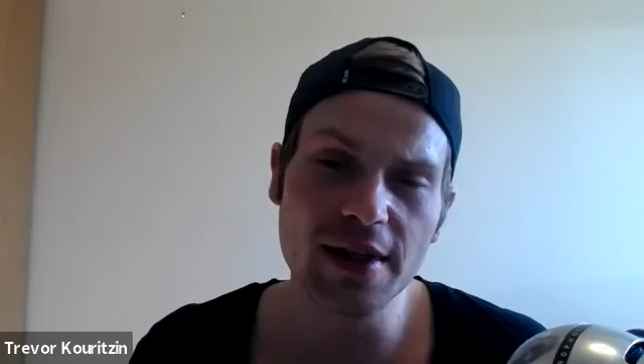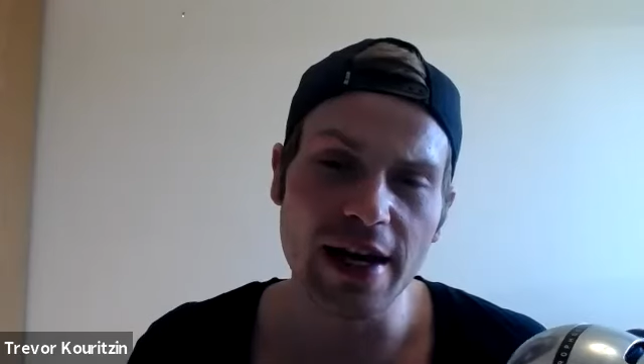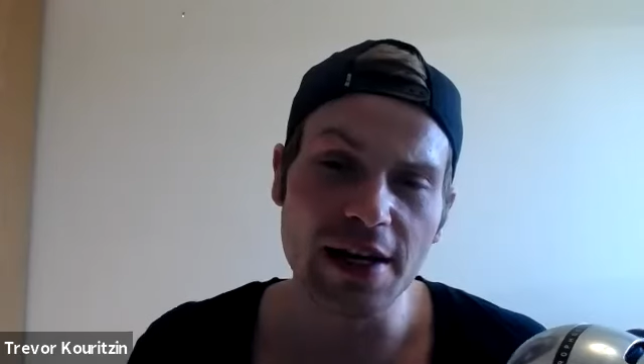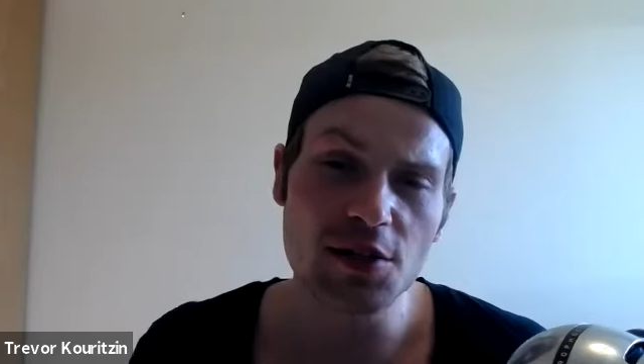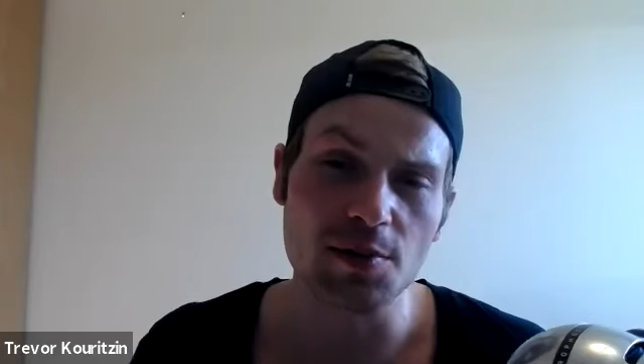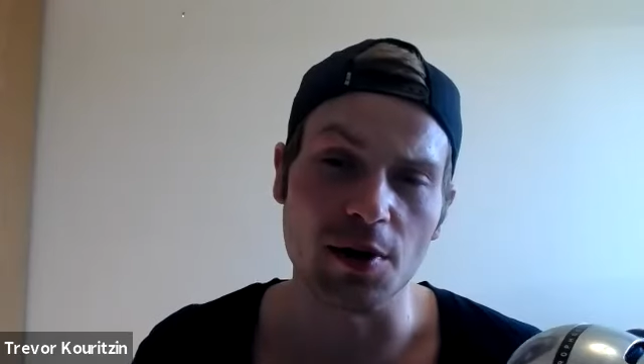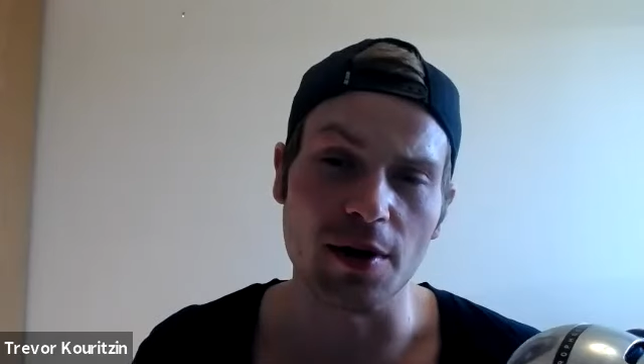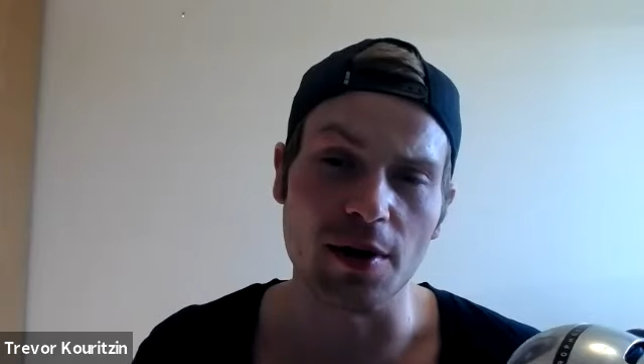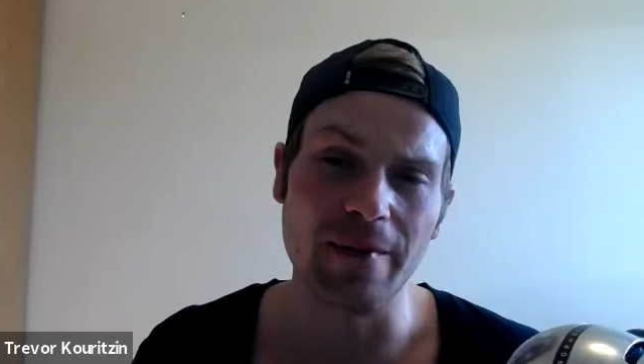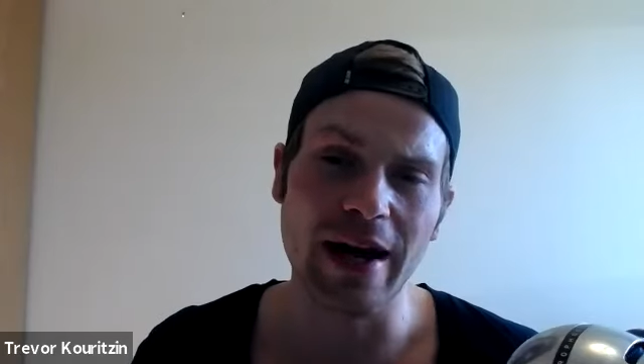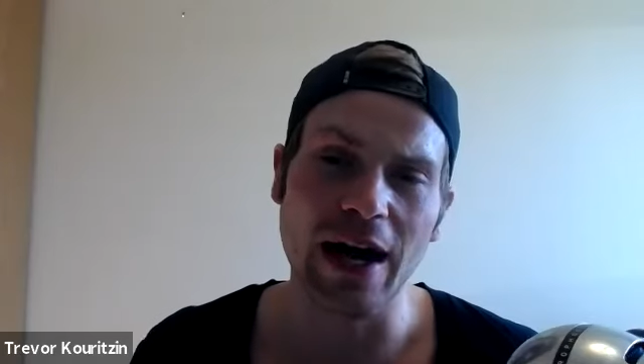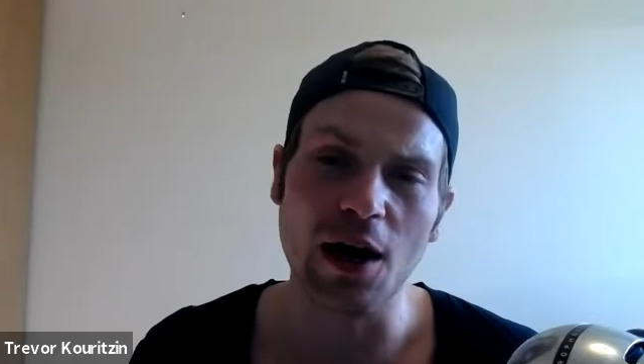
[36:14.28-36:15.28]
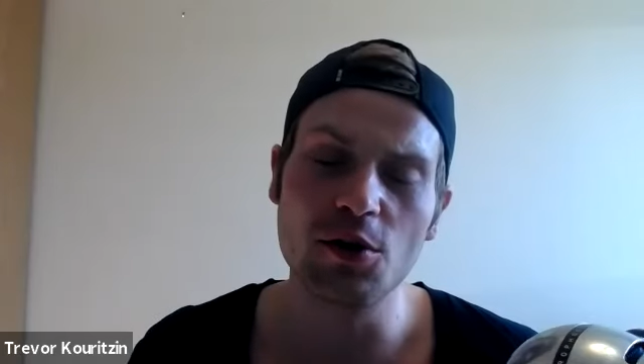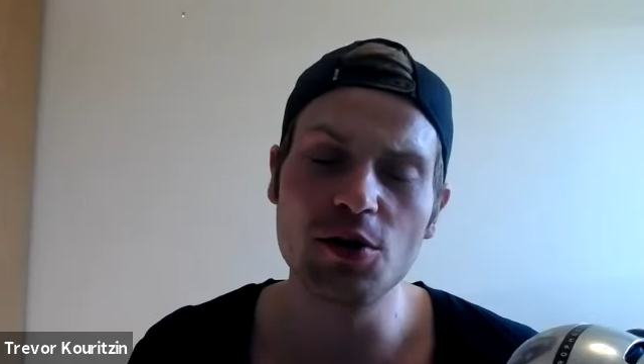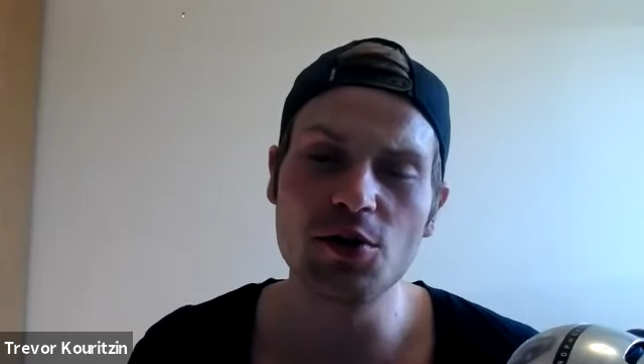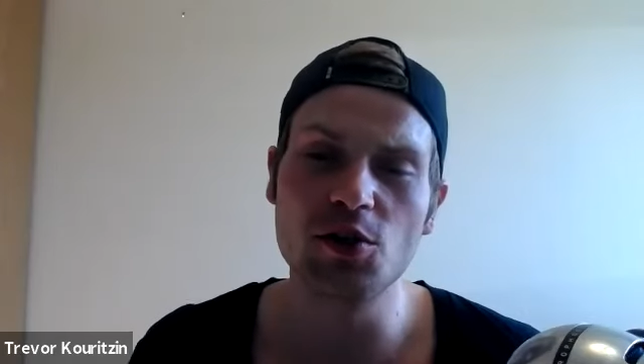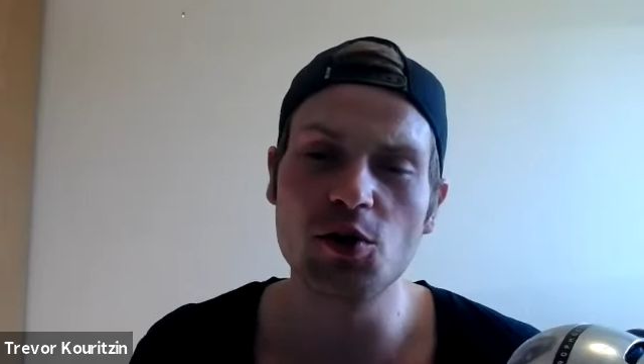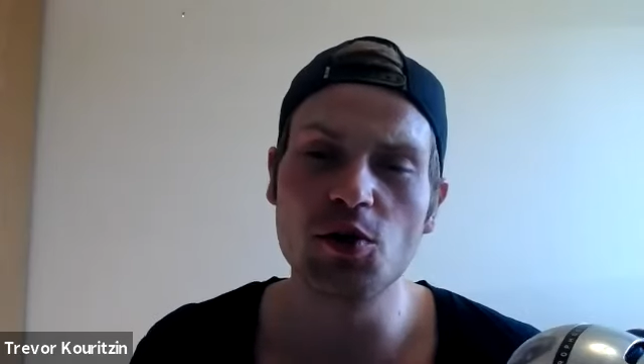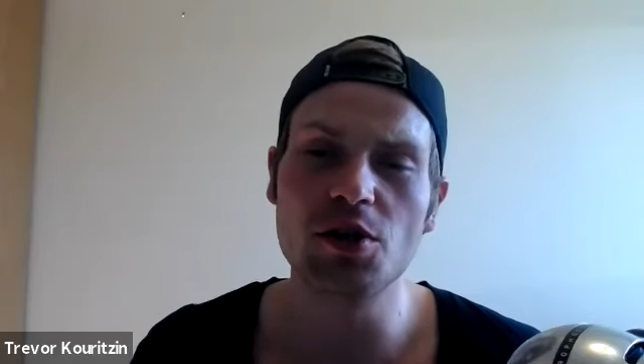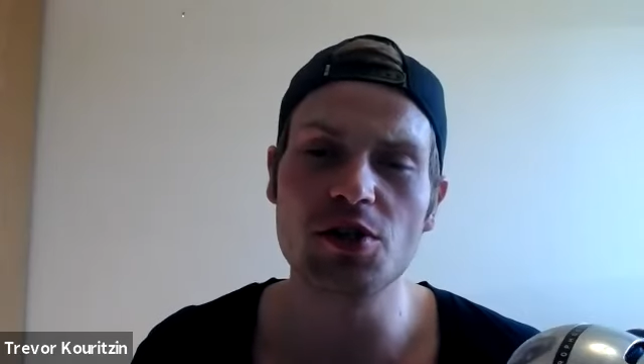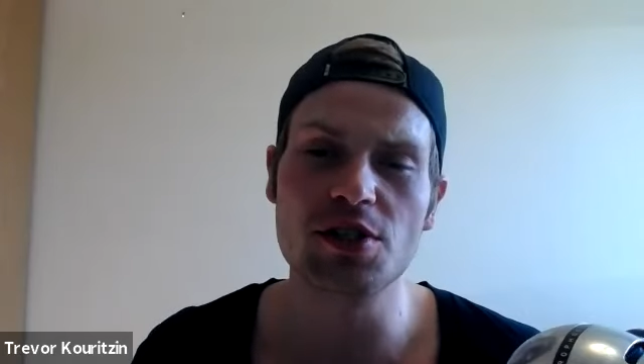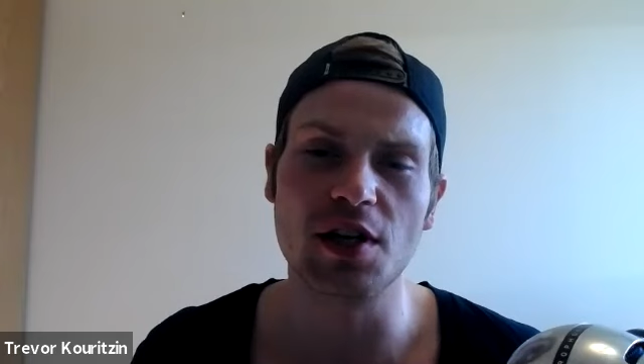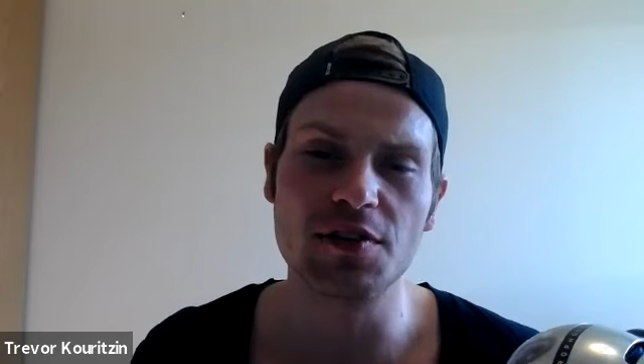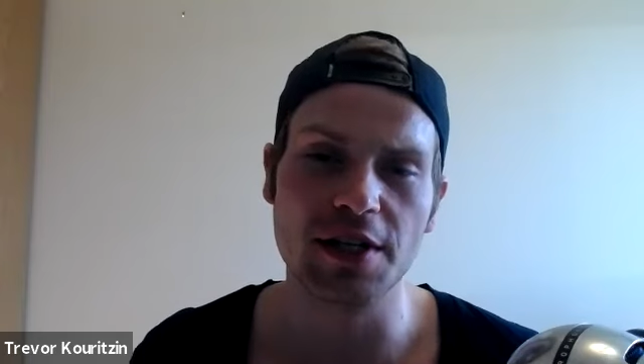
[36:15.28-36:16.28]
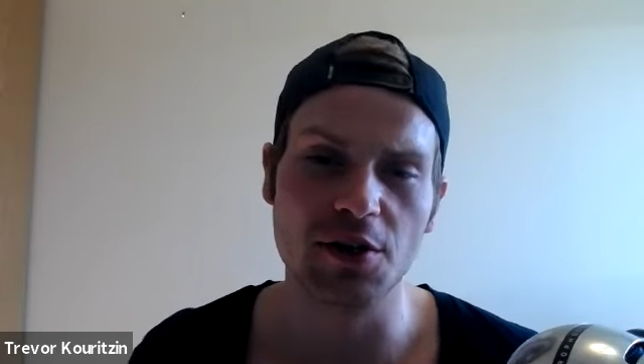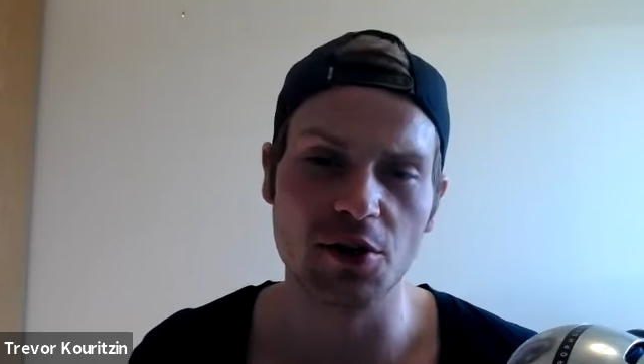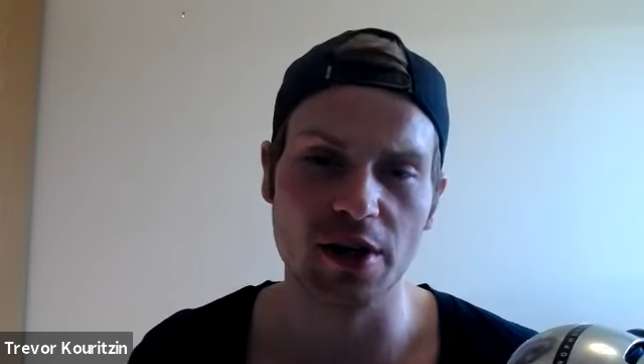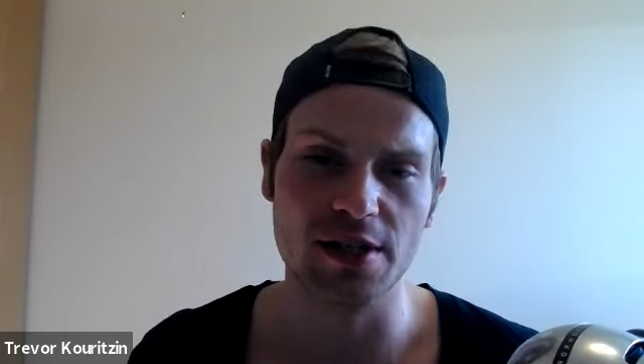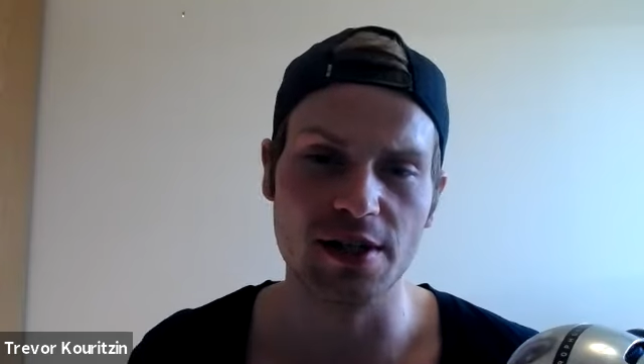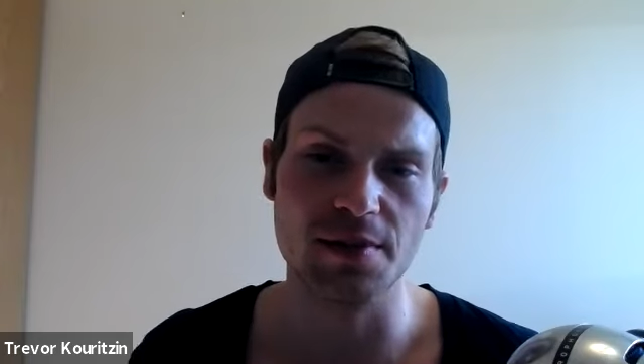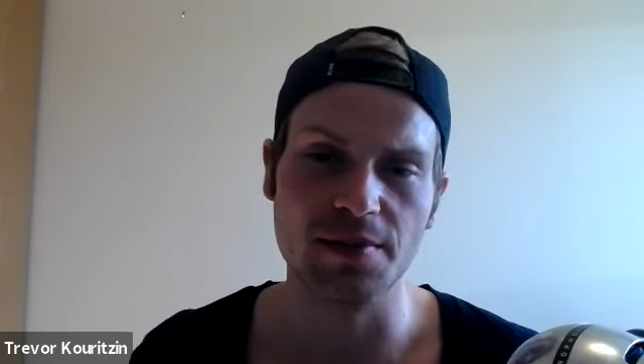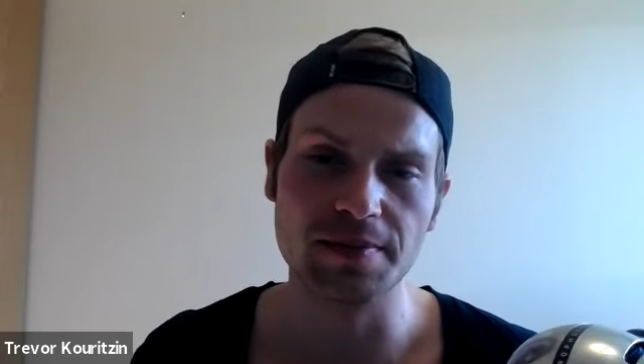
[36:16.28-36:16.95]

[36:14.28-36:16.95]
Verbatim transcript: the expert, how do you yourself take creatine?